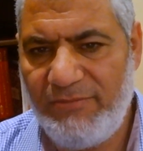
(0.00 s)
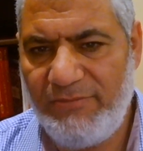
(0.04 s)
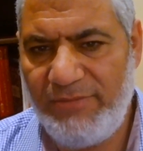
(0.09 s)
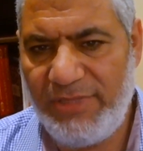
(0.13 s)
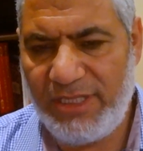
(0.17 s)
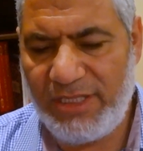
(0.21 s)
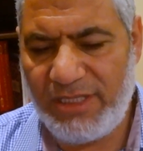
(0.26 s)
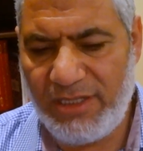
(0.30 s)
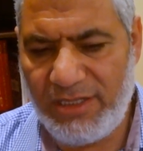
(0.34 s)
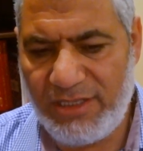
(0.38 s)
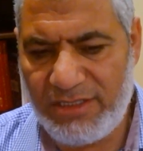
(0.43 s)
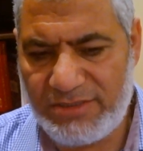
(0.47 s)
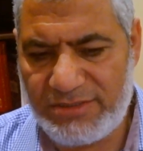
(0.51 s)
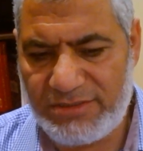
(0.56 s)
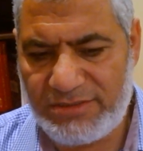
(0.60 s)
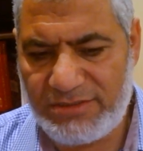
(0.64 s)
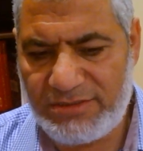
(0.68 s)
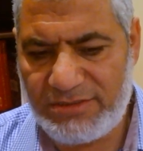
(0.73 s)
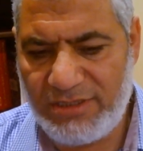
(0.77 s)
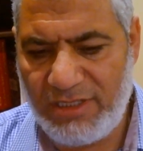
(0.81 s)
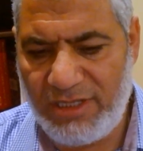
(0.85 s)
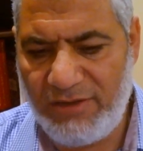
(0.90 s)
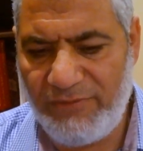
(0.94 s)

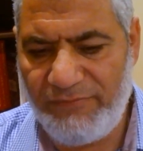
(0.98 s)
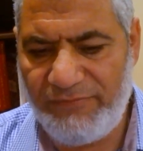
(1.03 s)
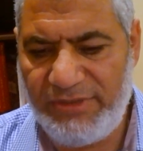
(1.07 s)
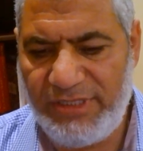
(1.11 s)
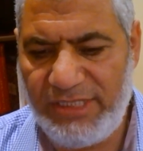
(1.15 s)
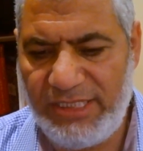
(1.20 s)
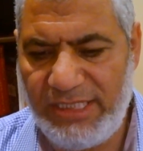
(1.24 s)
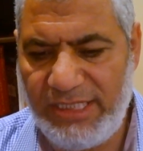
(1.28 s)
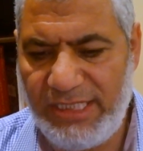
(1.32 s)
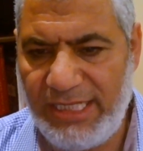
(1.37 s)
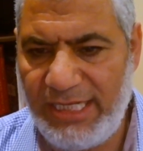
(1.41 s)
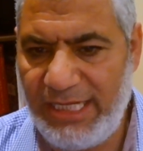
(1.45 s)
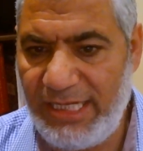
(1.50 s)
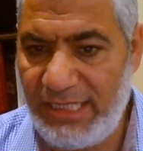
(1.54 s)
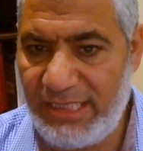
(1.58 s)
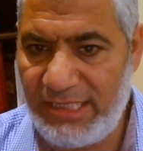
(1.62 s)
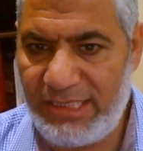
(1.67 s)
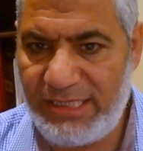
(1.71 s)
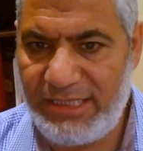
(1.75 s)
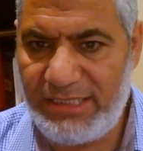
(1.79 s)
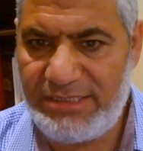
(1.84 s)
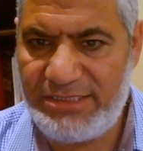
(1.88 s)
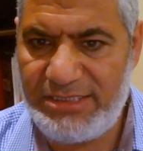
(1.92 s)
because of the
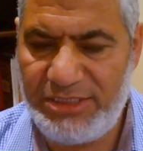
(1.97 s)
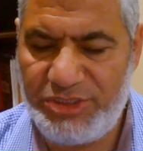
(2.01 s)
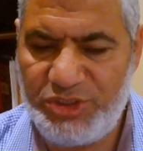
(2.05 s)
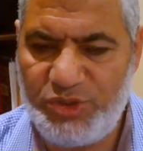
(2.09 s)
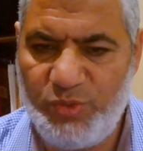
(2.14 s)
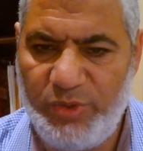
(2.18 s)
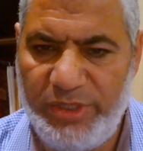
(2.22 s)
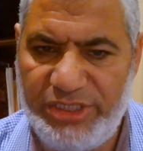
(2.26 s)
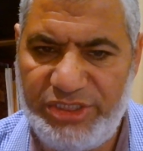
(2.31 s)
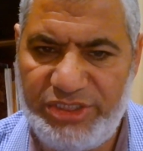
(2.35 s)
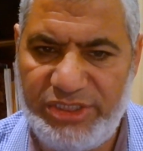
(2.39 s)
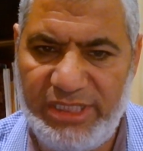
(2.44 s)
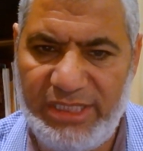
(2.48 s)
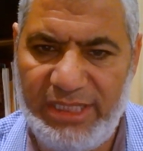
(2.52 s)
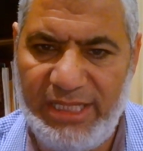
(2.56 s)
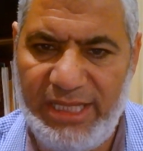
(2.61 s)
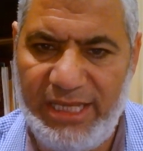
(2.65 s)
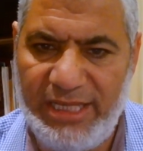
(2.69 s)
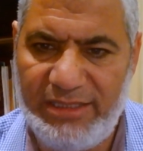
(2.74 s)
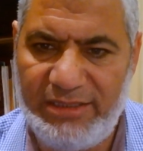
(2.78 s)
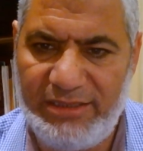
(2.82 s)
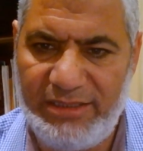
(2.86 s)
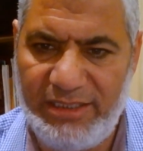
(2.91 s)
health situation
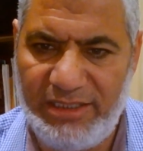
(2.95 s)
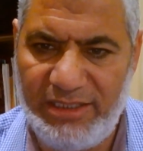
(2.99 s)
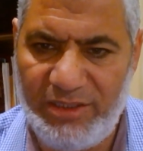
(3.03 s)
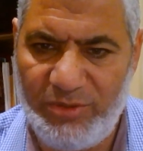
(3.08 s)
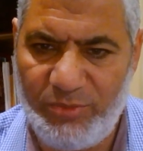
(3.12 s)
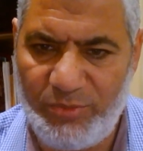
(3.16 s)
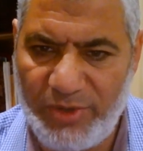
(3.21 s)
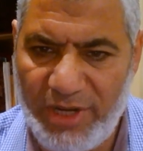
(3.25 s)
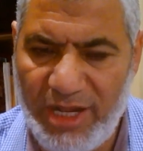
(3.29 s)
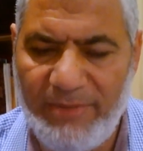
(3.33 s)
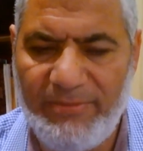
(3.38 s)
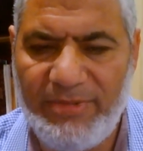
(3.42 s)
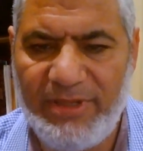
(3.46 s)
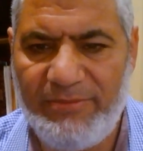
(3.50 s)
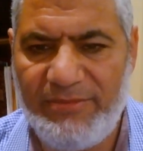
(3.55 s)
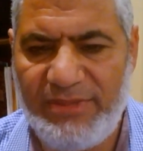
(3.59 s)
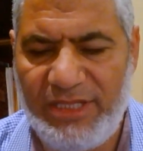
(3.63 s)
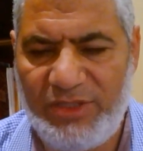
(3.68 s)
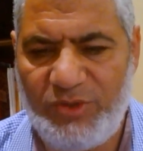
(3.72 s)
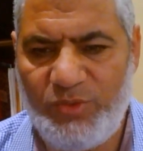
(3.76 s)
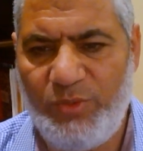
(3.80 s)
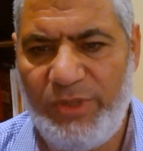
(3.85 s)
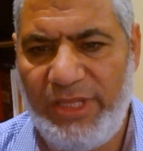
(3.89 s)
and the problem
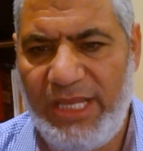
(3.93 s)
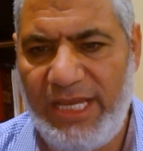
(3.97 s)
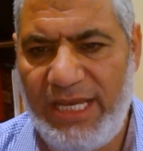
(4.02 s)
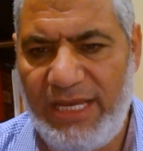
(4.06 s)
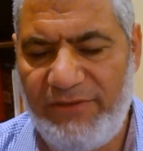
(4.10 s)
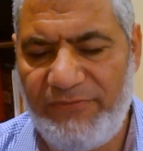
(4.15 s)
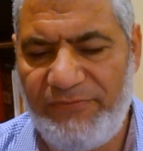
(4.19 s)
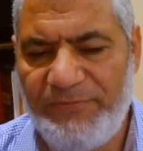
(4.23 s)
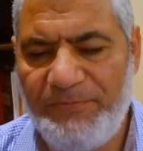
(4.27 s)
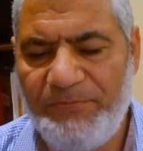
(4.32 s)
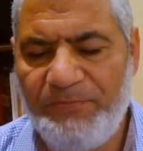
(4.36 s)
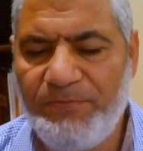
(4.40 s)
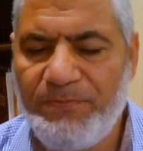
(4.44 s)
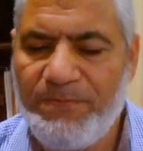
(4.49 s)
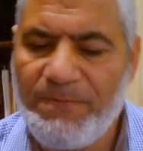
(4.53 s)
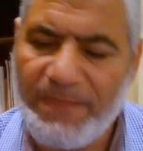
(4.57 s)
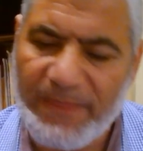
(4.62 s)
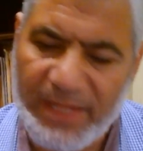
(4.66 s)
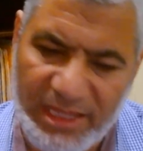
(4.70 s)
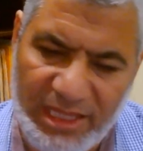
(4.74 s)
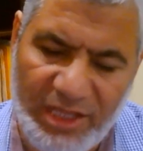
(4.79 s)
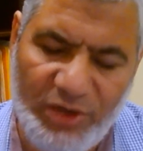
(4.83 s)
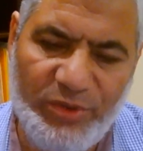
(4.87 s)
that we have
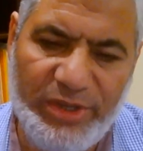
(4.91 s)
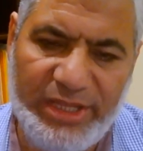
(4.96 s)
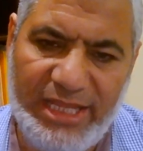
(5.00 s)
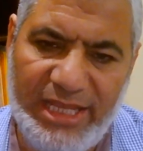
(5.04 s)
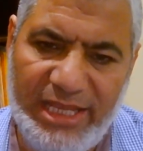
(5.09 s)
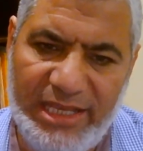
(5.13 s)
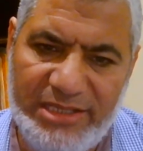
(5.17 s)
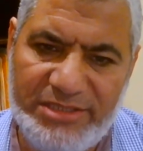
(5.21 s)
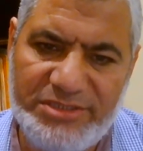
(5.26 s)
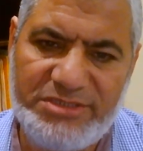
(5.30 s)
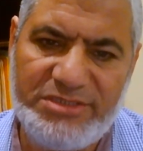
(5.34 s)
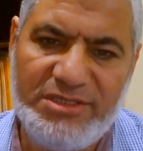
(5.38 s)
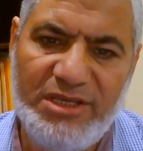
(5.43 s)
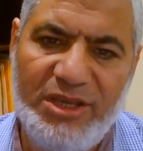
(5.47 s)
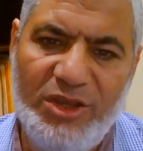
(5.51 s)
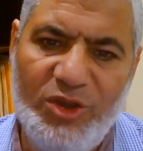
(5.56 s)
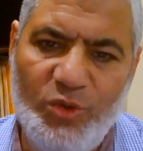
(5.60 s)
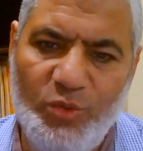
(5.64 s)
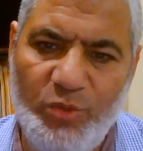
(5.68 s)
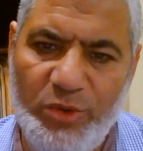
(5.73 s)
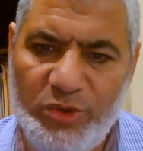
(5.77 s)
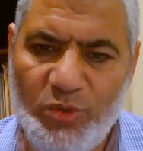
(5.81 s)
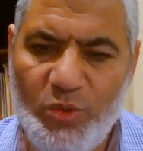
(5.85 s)
nowadays.
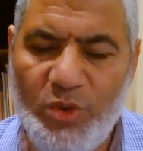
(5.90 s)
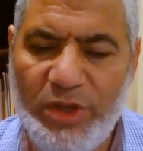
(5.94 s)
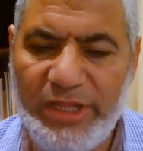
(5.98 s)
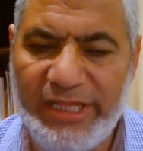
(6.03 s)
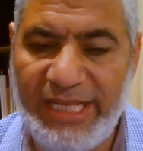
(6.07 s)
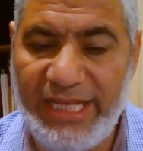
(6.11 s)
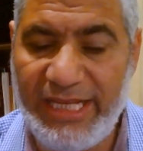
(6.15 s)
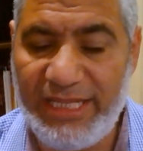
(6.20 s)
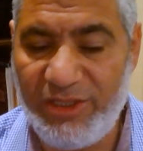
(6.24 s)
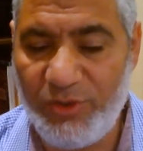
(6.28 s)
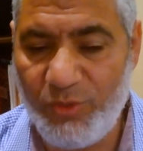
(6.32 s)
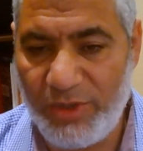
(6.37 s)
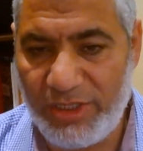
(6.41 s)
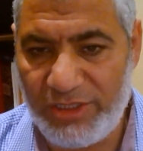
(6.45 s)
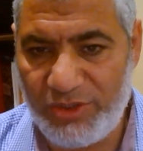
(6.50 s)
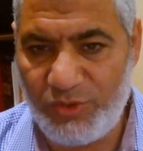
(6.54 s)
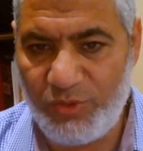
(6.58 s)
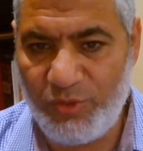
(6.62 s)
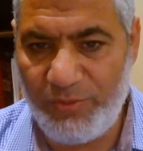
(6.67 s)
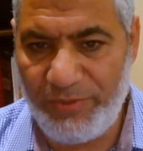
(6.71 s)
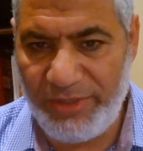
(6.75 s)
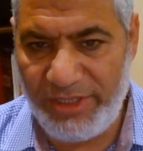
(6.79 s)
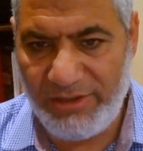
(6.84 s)
We don't want anyone
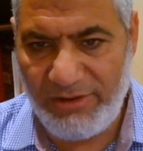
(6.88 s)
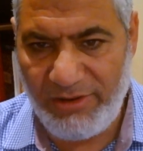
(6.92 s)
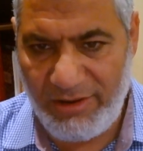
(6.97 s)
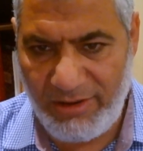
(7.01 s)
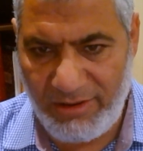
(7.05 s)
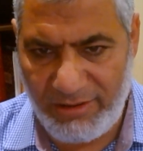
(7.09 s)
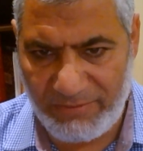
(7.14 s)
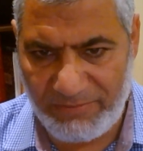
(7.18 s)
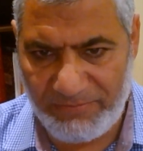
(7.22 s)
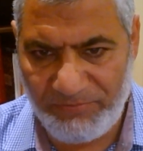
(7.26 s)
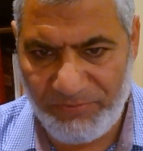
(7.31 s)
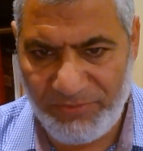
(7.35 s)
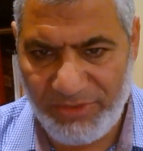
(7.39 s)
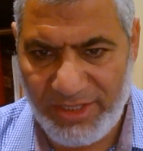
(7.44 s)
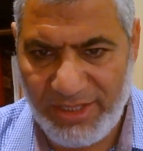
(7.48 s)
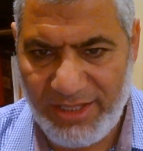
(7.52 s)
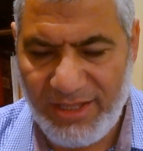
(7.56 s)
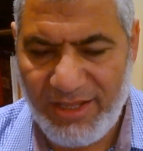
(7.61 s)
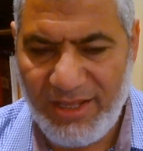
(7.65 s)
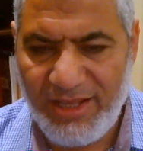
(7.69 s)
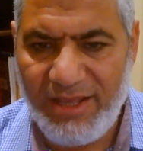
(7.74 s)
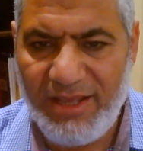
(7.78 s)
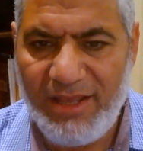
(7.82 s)
to be harmed.
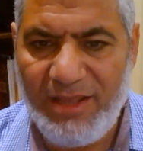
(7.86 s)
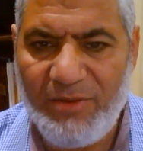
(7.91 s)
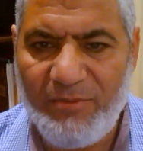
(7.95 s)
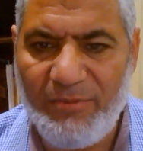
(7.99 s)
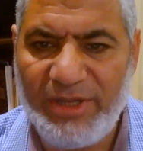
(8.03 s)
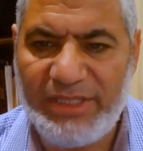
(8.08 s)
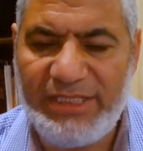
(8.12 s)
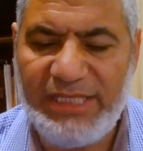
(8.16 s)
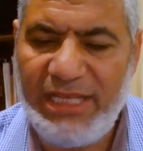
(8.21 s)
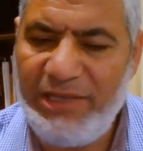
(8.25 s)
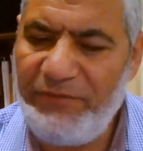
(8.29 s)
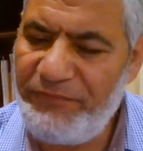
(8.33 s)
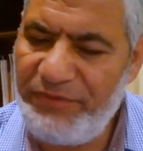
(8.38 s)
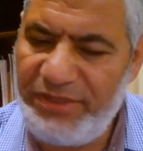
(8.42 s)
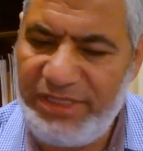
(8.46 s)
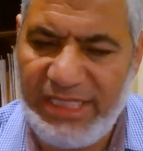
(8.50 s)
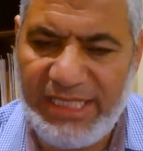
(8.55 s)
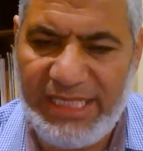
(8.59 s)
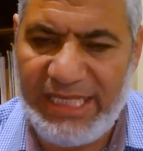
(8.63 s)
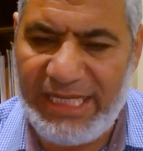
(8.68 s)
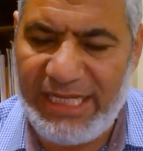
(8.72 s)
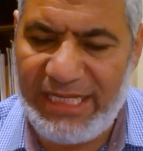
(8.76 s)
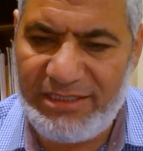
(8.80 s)
But
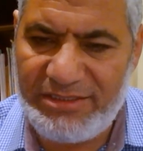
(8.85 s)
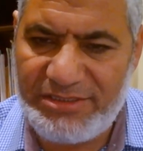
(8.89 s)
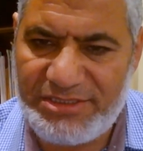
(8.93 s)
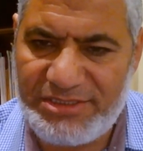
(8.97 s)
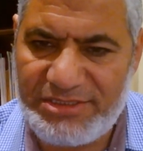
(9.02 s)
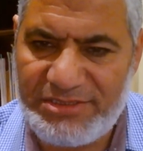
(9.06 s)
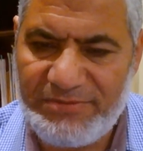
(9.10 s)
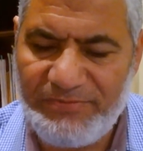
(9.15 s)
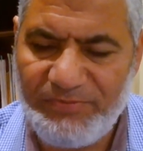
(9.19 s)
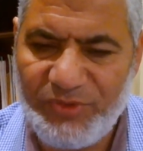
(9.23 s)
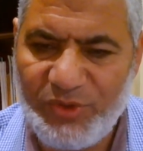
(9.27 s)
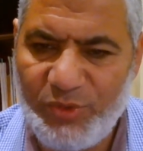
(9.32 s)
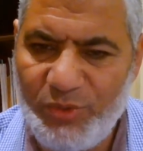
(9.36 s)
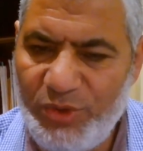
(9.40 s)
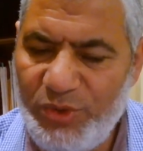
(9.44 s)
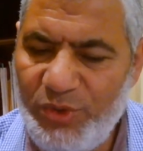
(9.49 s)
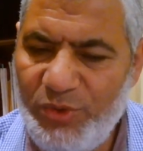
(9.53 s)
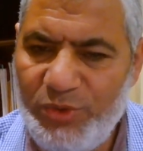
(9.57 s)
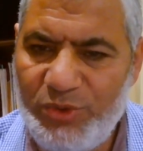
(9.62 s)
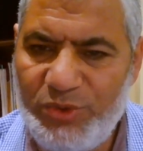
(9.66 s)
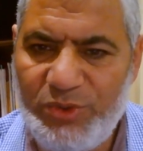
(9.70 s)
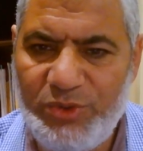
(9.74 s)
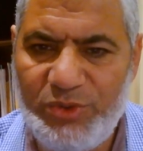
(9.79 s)
everything else we're
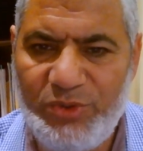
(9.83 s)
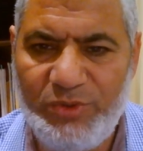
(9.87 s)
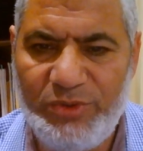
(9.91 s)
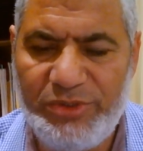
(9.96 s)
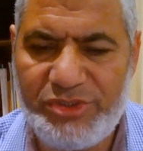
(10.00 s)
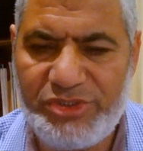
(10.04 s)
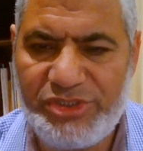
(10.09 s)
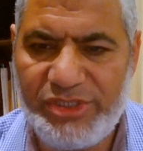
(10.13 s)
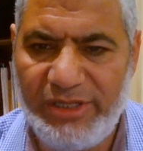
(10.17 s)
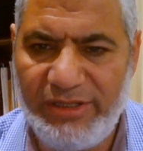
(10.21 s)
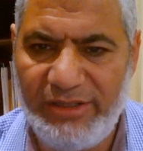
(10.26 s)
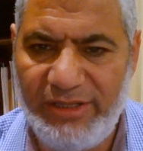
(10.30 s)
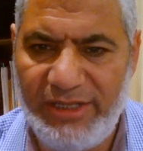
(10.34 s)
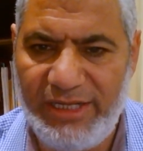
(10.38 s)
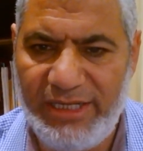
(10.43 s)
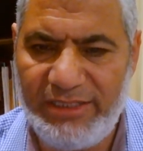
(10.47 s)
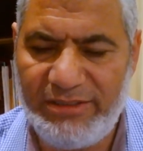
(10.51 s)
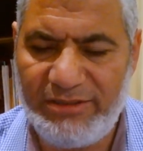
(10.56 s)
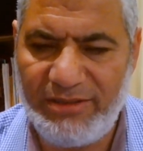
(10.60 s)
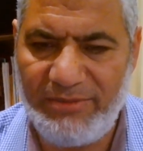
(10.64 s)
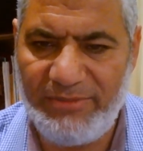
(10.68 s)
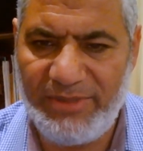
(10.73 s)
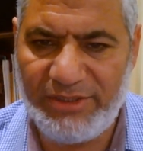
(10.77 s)
going to do, inshallah,
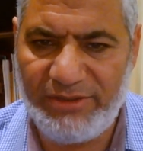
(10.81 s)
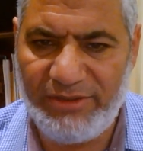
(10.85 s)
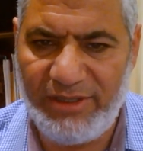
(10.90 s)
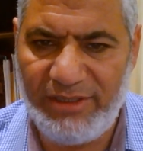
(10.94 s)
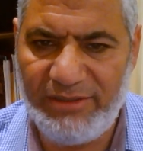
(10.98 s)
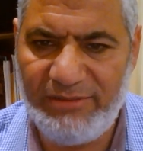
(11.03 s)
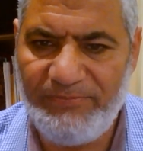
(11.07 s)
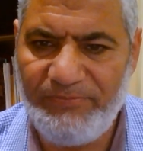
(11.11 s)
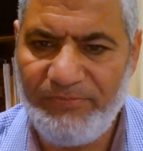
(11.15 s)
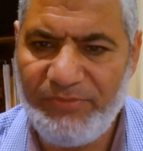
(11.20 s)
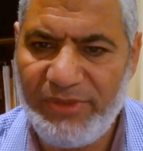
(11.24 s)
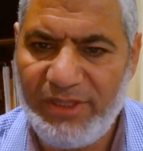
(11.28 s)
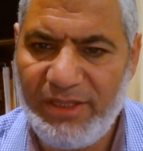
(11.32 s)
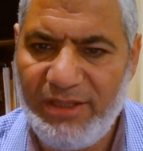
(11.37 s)
in Ramadan,